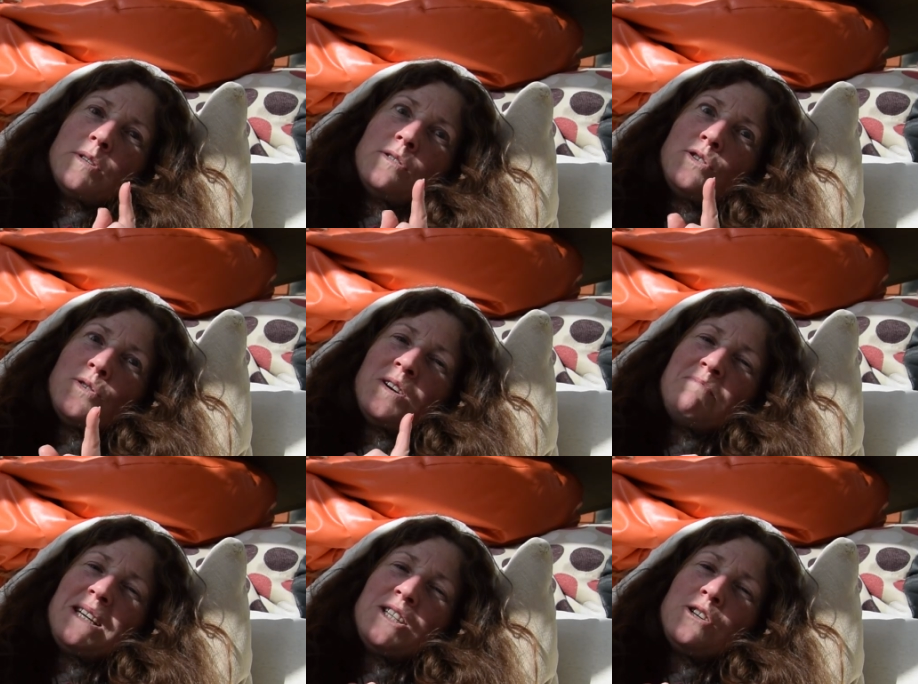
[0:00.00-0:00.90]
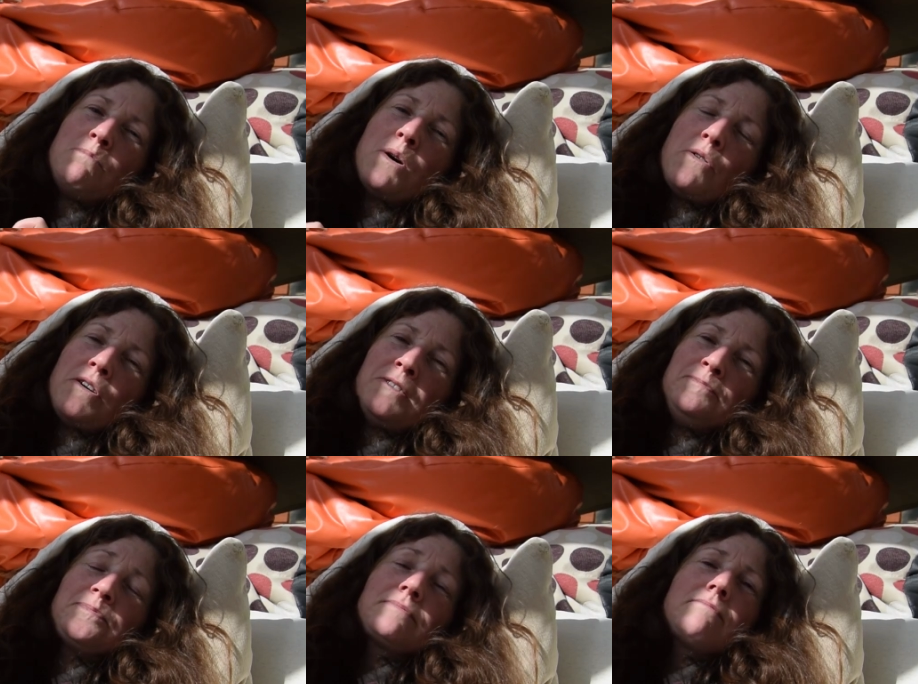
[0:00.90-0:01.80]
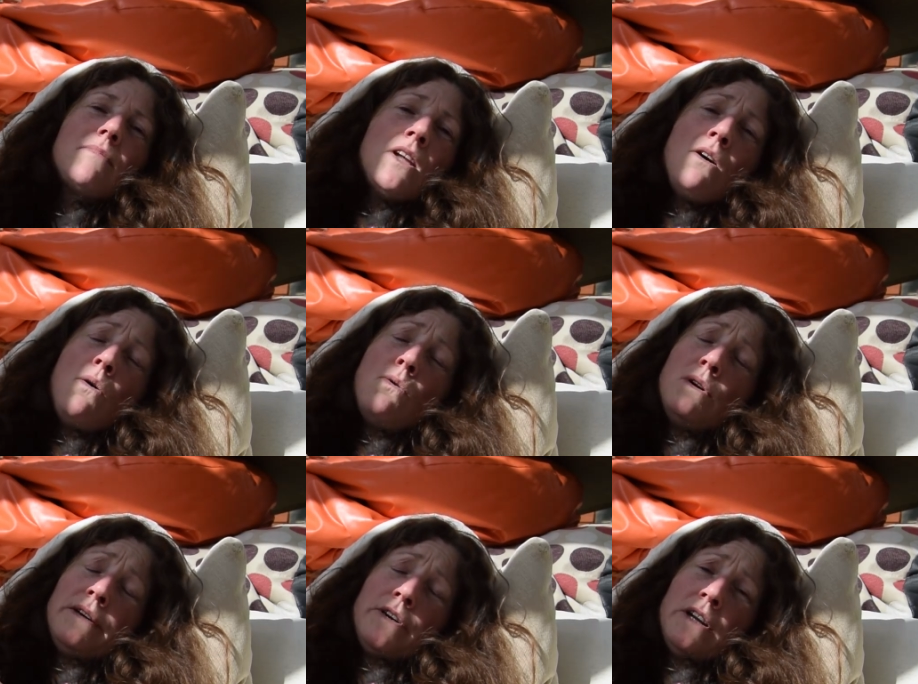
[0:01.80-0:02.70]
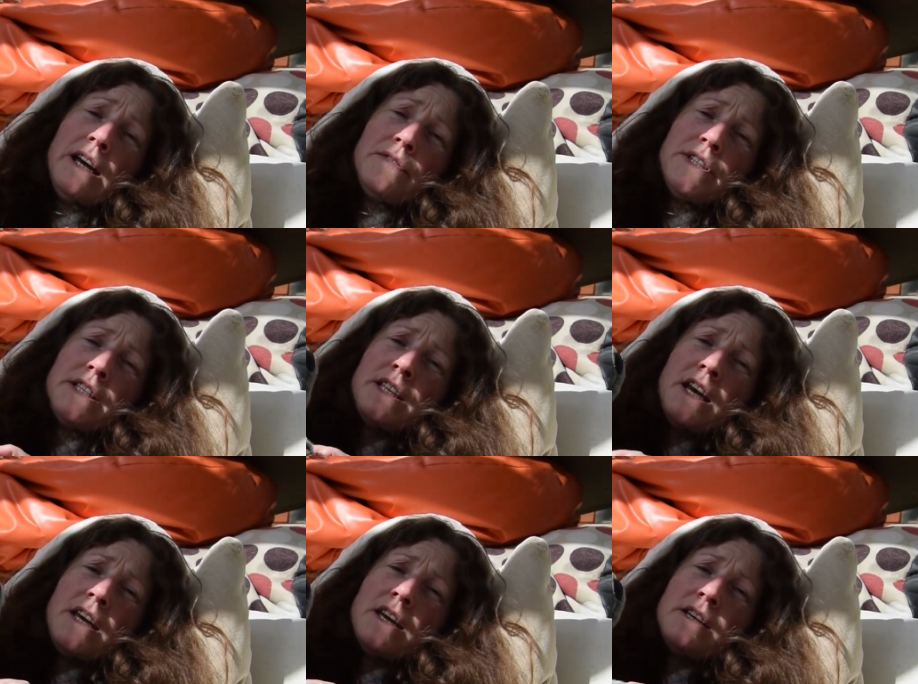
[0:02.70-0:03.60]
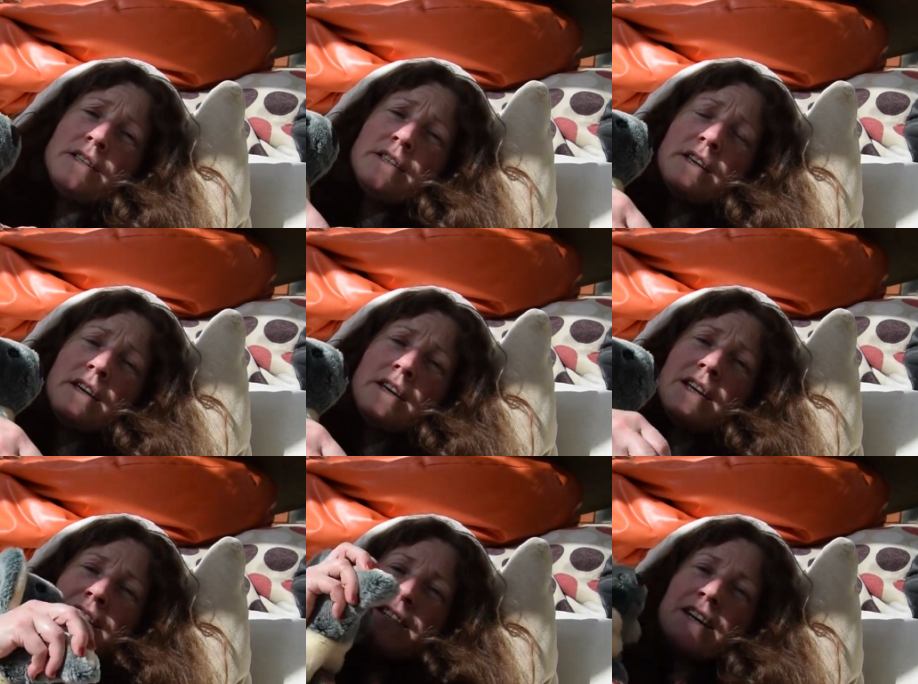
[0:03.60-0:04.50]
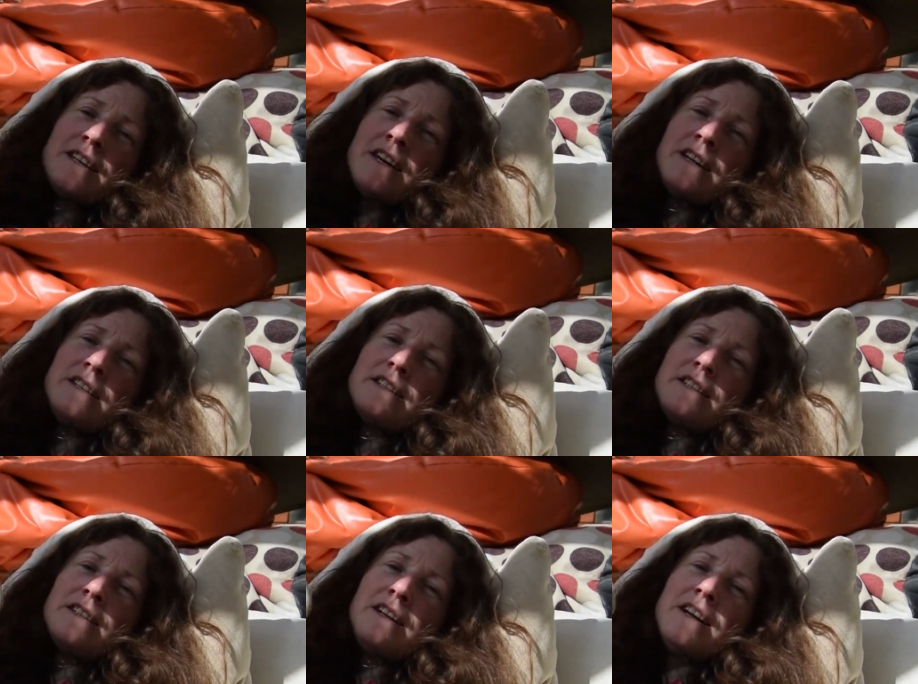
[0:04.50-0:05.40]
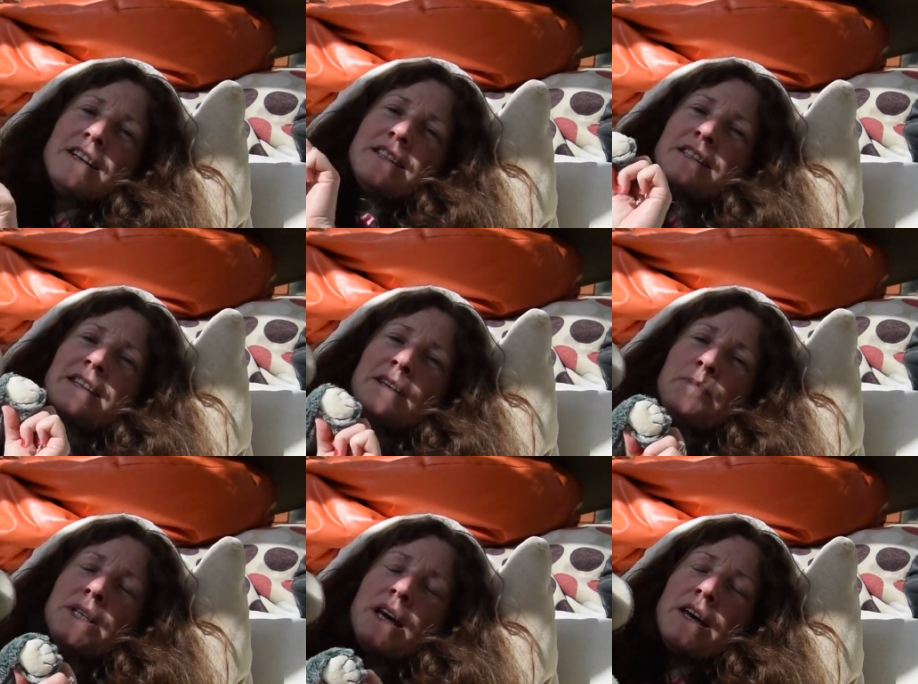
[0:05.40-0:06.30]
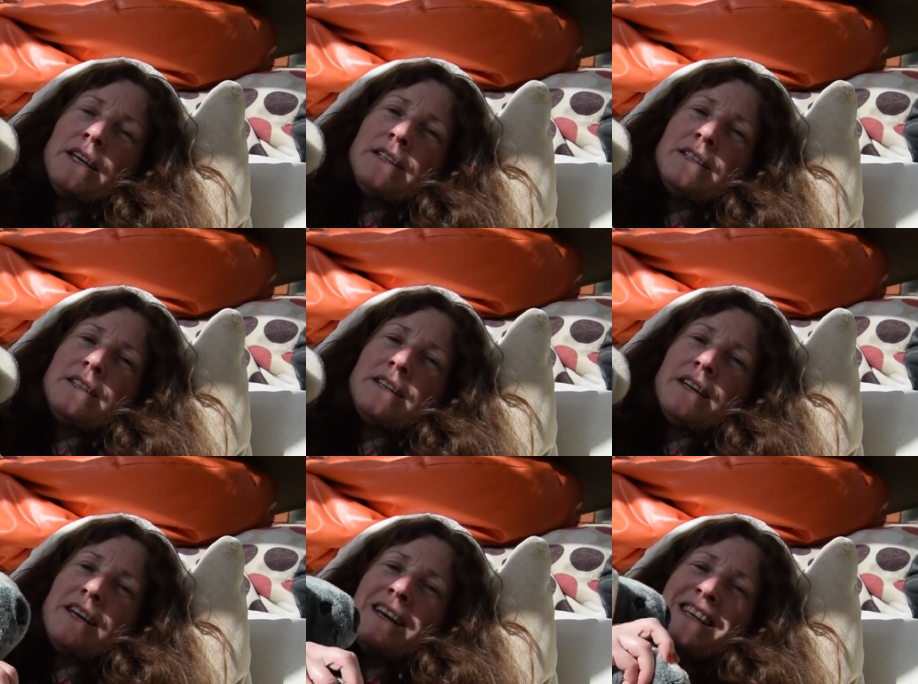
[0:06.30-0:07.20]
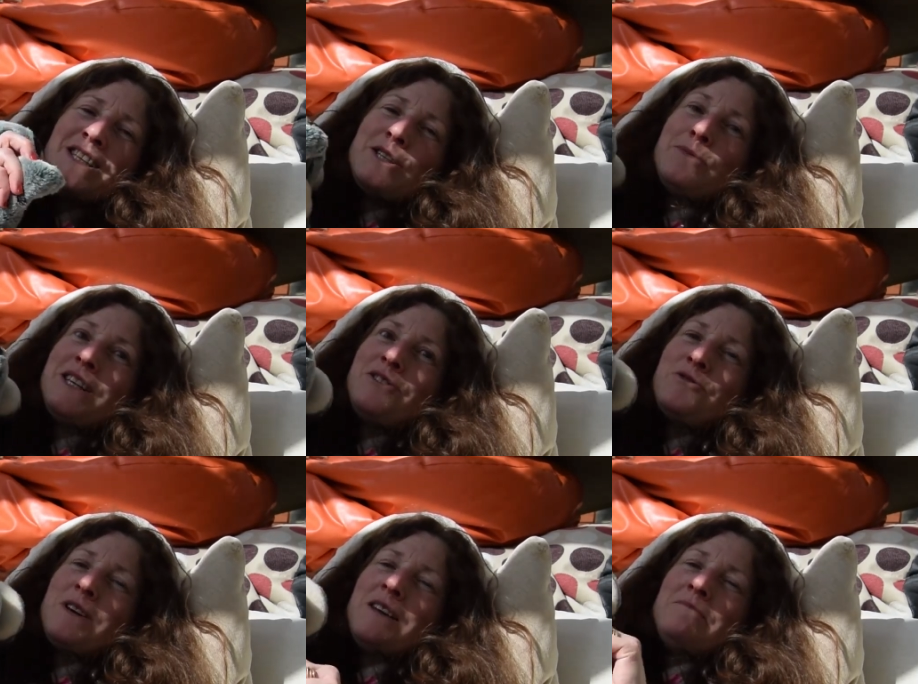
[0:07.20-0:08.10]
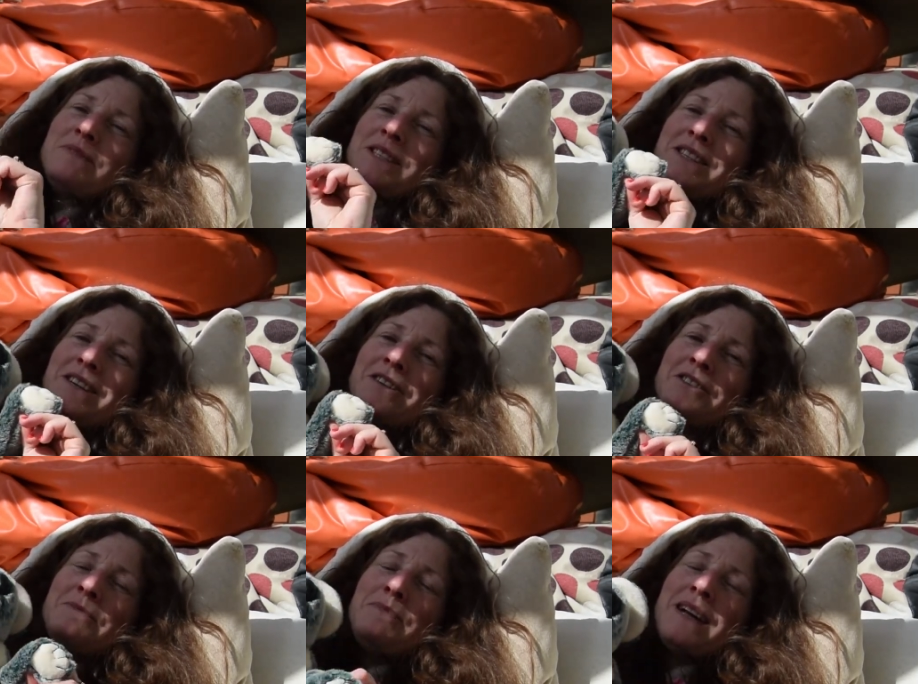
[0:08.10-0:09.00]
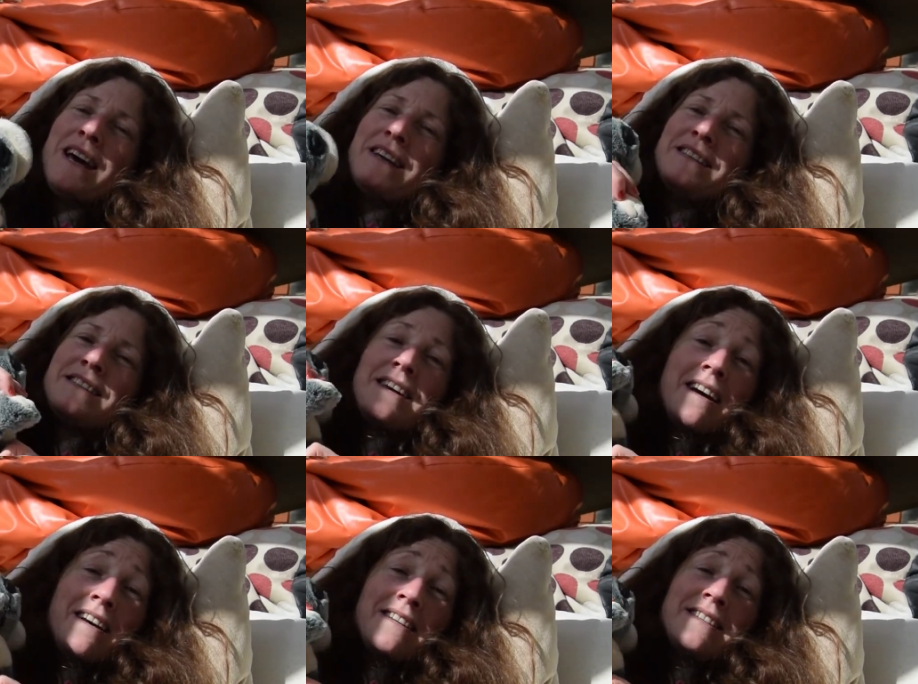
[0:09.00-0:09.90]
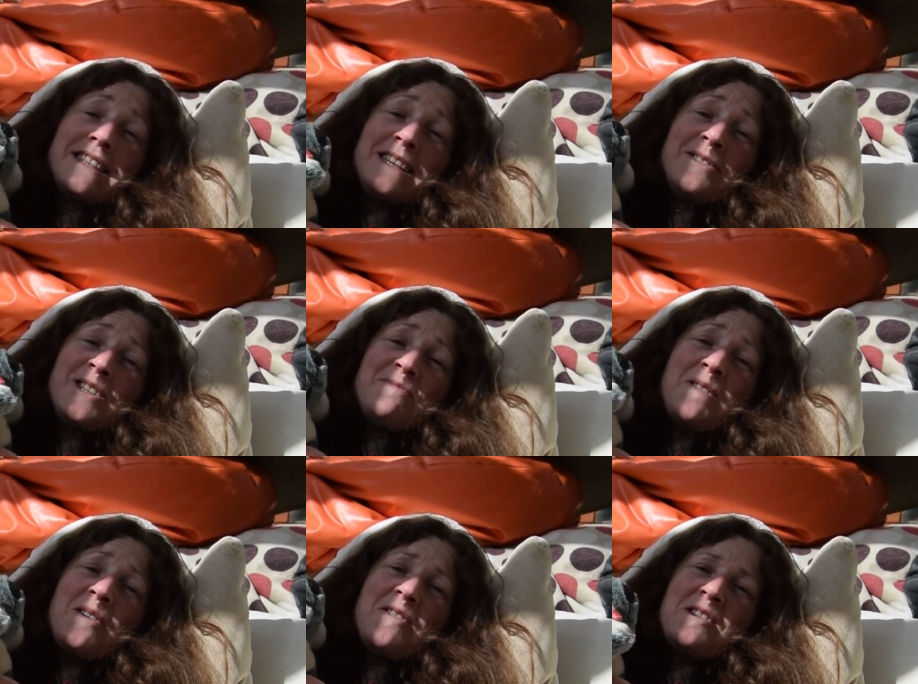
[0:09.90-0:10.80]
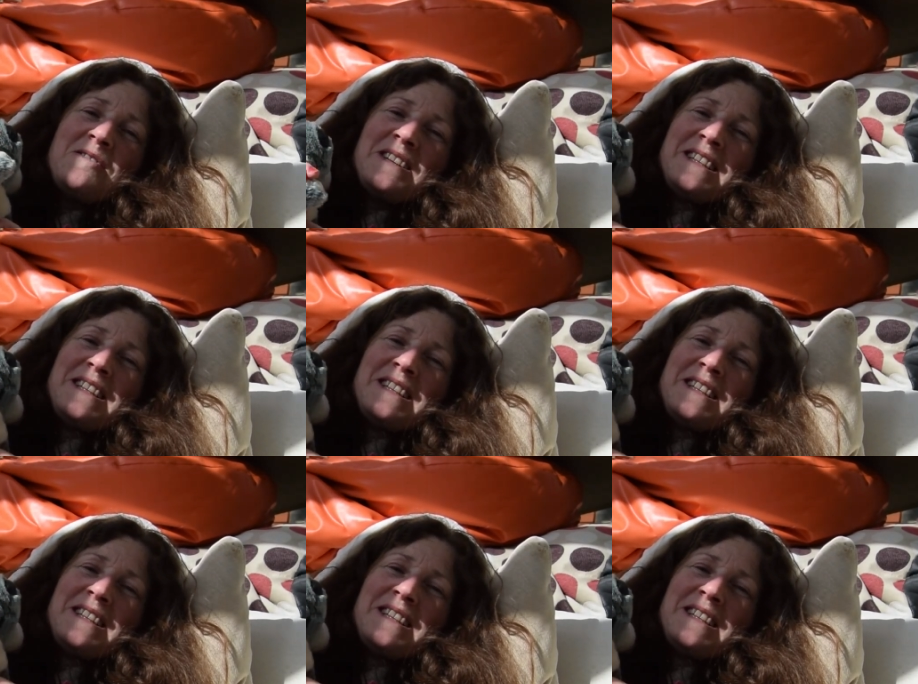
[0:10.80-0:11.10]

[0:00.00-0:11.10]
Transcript: So join me tomorrow. All I've got left to say is, night night, sleep tight, Sweet dreams, God bless, and see you tomorrow.